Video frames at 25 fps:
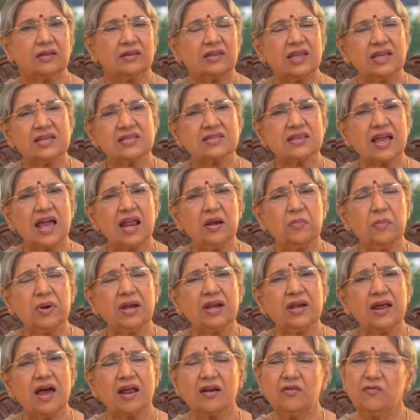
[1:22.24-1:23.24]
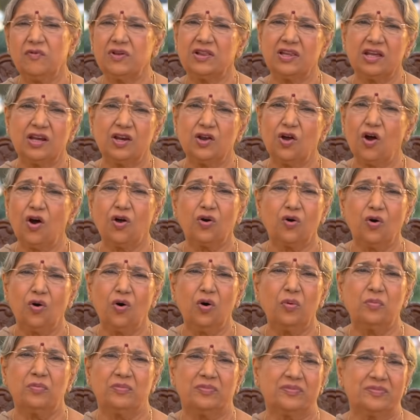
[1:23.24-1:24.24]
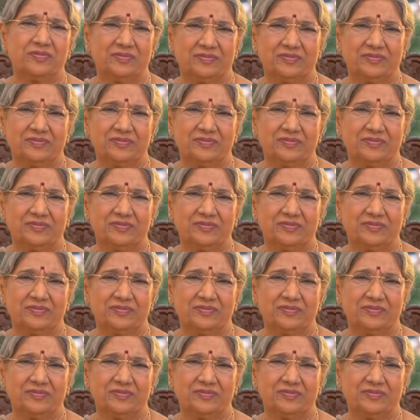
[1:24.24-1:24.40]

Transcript: This can be done within your home.